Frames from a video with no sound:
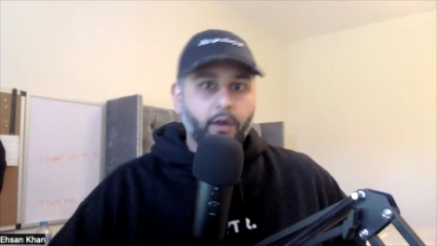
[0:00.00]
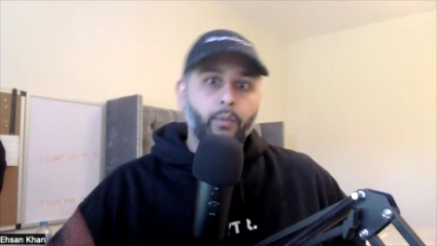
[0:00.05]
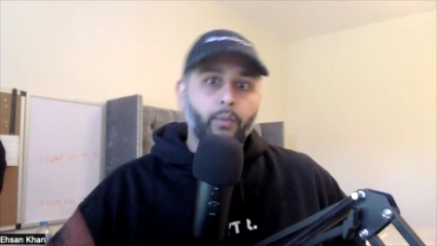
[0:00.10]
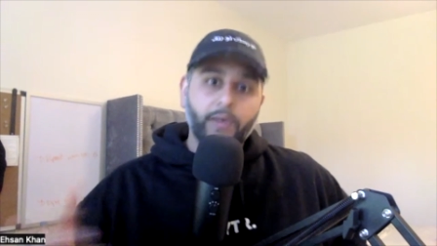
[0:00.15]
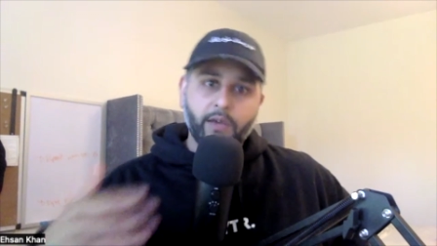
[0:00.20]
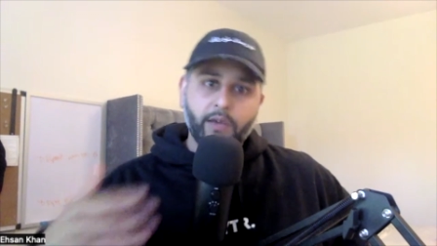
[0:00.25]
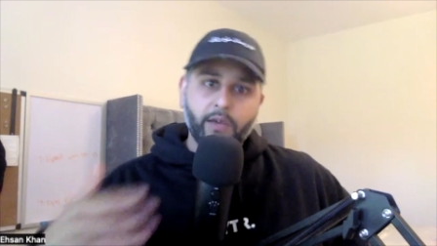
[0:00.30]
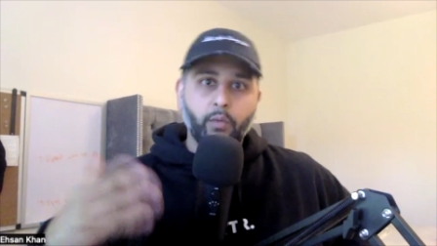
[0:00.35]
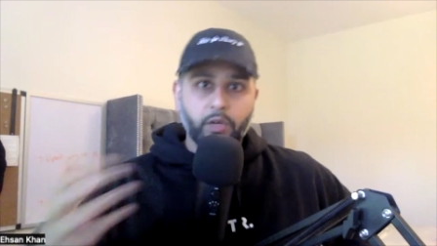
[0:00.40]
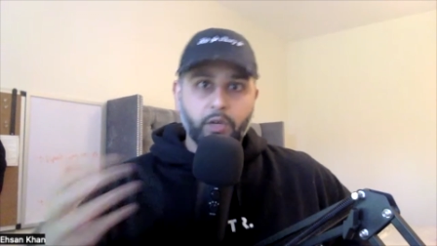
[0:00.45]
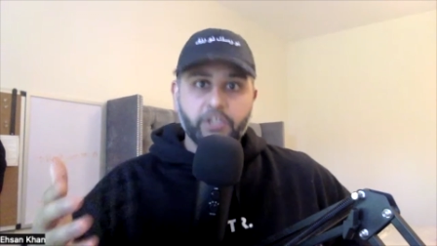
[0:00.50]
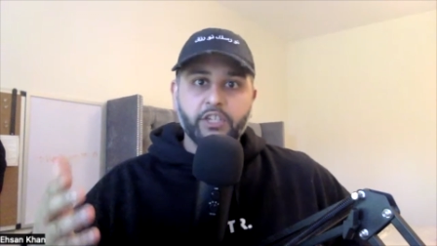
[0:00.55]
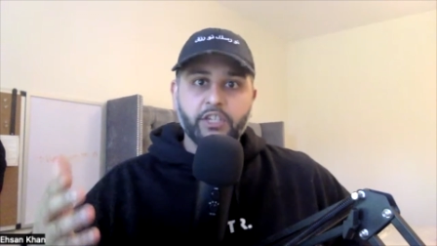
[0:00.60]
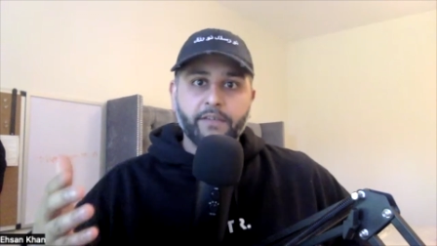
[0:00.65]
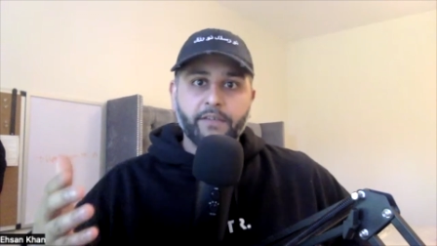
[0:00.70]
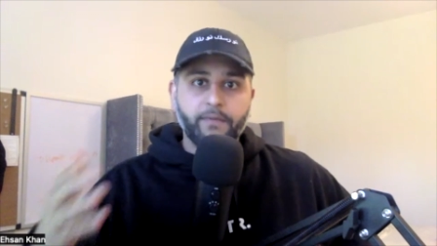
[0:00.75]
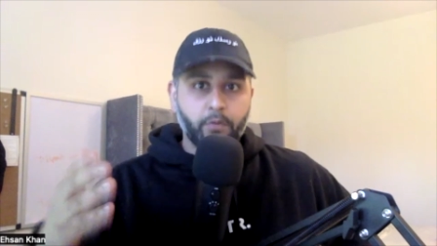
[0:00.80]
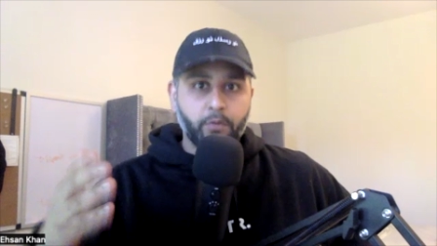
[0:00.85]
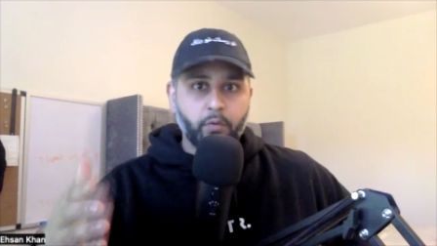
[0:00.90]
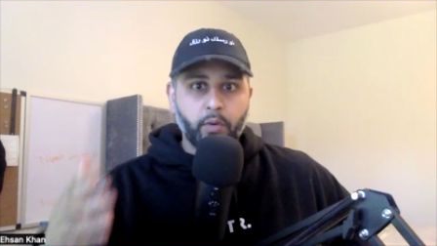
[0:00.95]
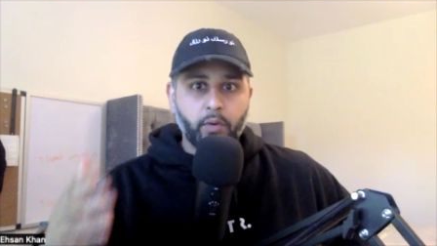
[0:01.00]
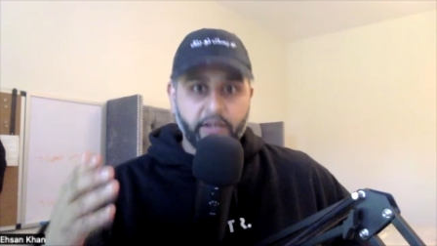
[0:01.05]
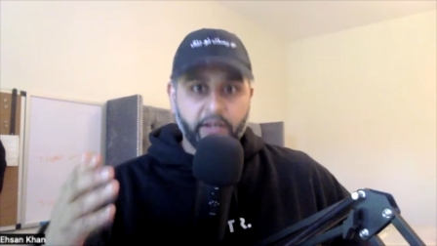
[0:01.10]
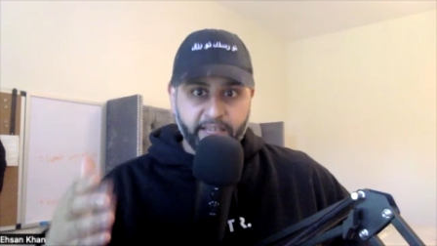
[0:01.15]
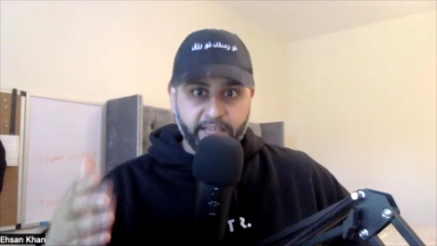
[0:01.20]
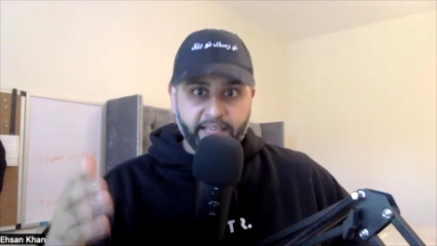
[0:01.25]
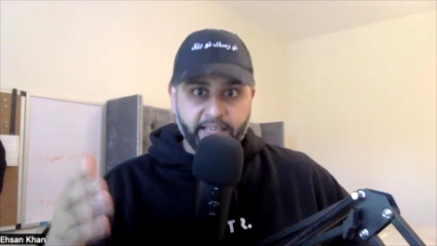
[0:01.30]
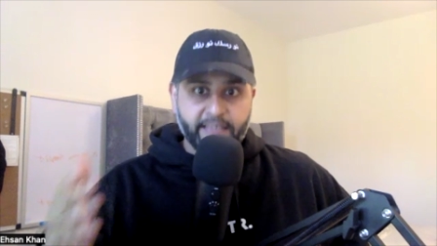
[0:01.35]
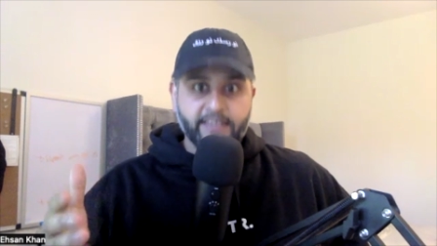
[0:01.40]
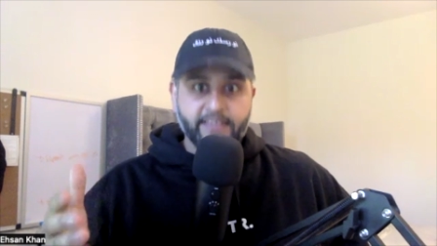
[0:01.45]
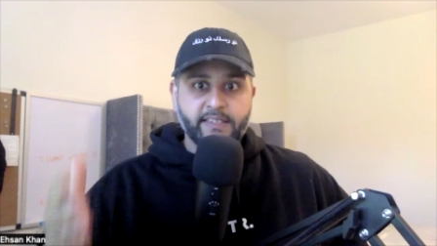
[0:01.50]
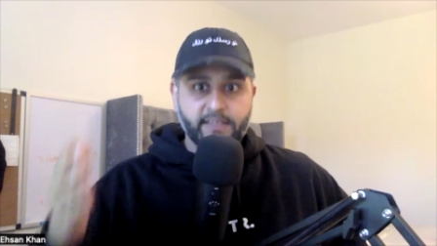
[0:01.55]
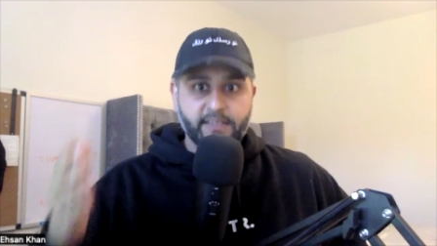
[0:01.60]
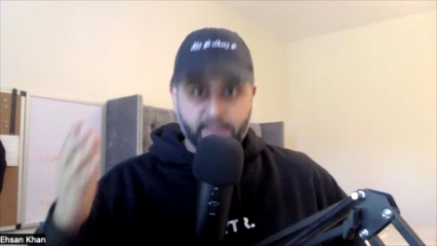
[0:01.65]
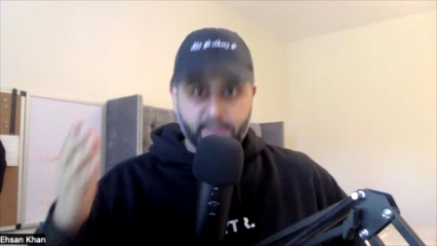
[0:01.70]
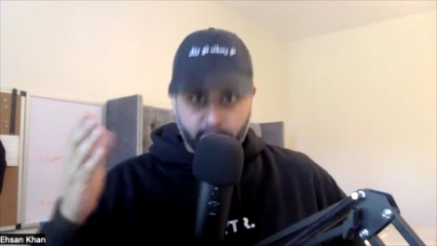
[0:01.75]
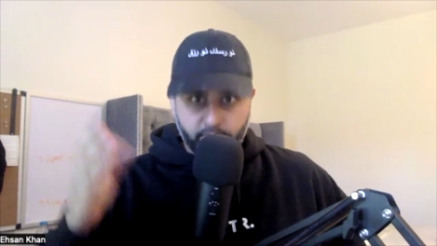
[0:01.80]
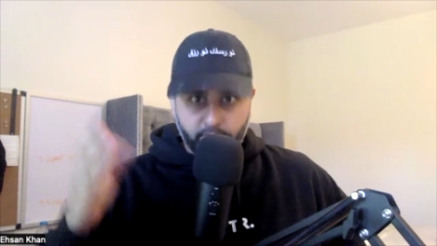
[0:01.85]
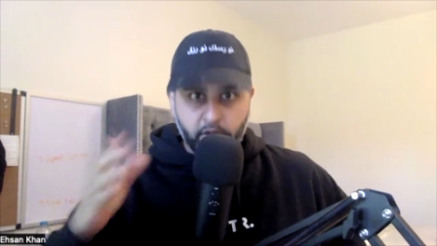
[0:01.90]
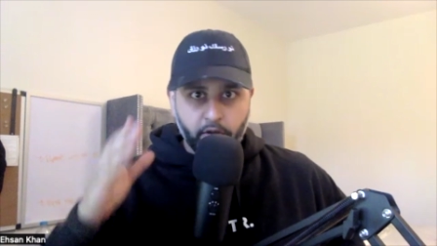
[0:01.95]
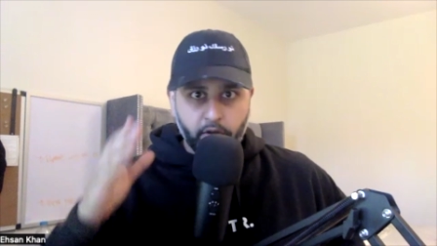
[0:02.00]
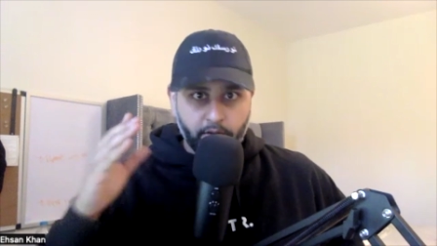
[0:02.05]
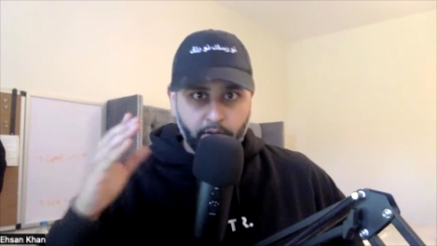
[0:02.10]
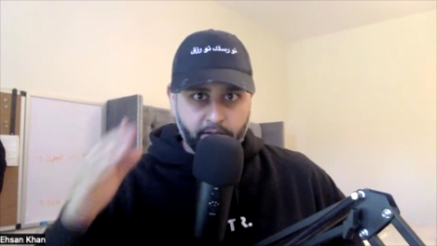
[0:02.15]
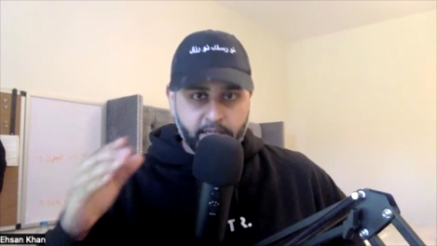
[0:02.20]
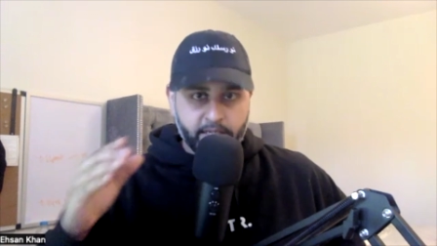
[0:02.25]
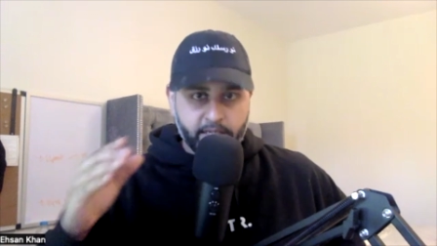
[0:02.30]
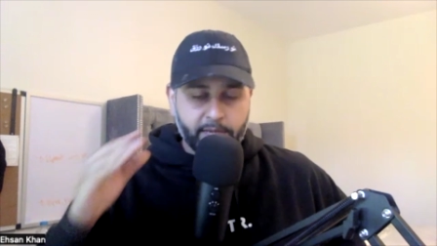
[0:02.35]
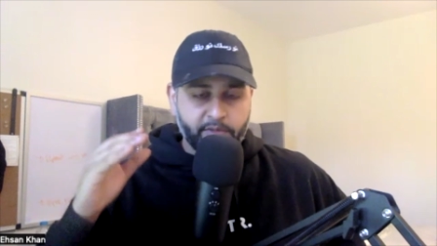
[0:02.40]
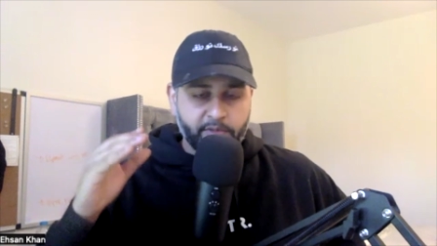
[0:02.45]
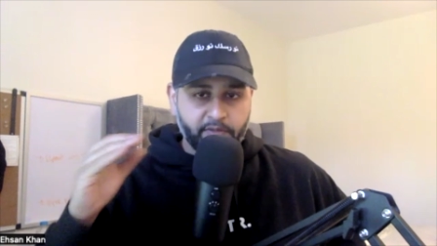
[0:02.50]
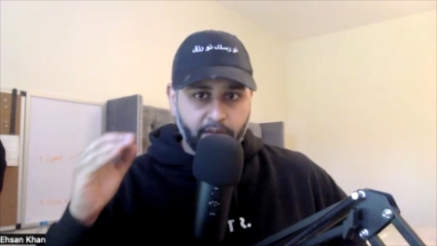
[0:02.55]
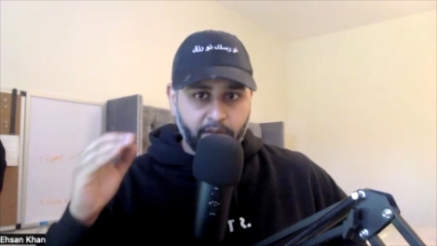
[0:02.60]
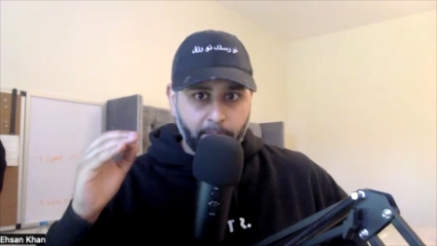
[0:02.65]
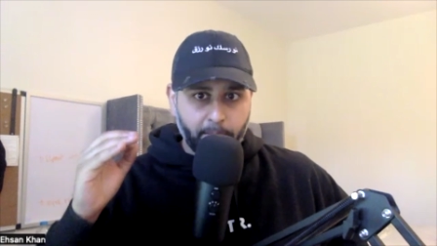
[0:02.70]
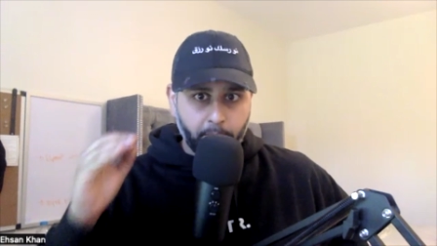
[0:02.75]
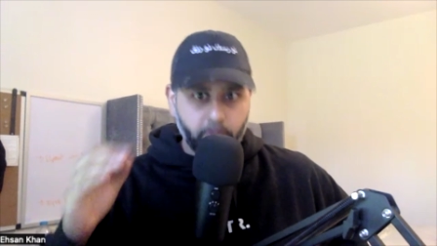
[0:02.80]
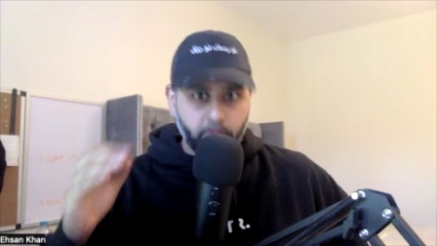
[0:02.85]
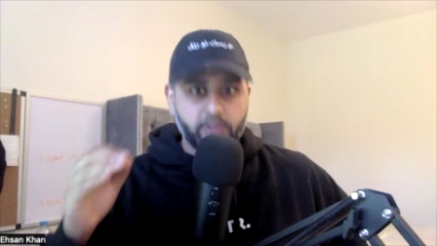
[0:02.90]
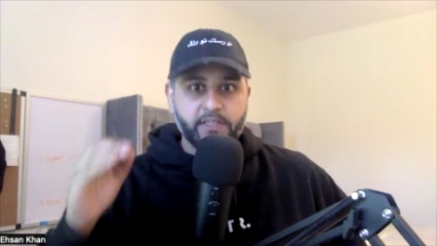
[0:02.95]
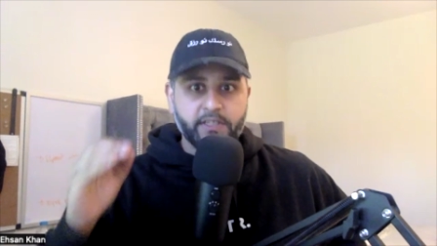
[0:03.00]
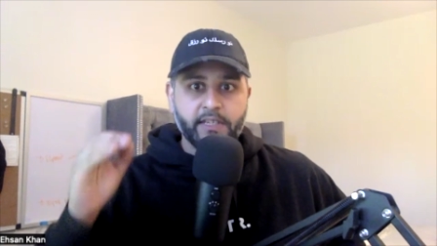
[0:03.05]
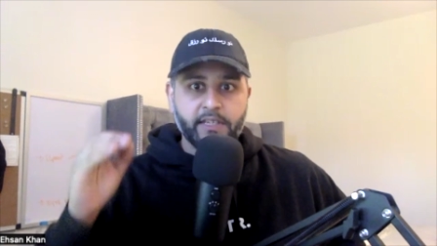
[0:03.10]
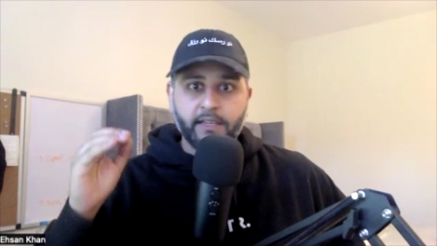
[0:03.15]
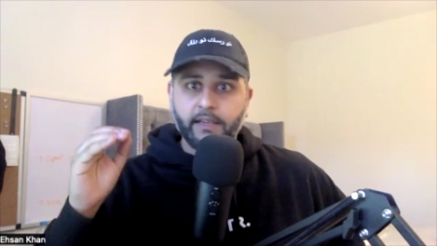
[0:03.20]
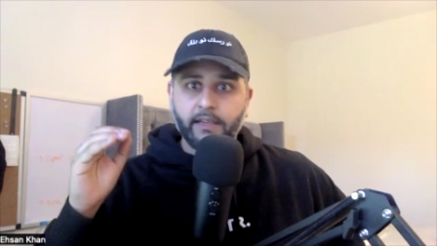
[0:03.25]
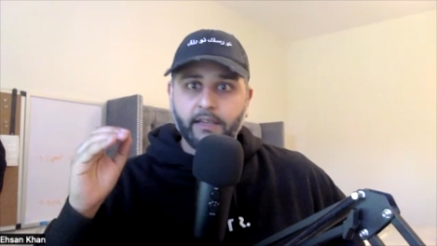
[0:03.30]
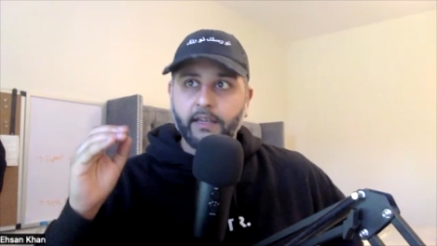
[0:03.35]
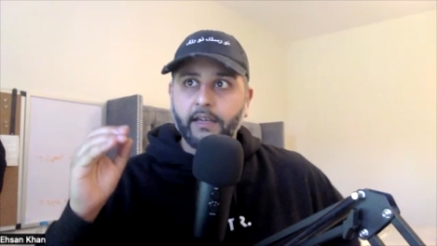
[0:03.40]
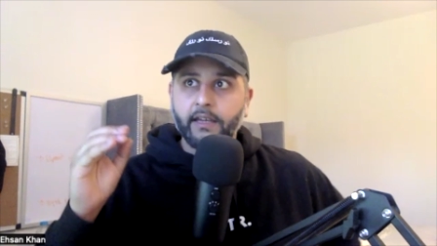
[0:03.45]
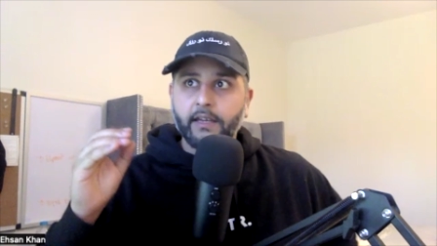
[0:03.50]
we can watch it for what it is you know in terms of like boxing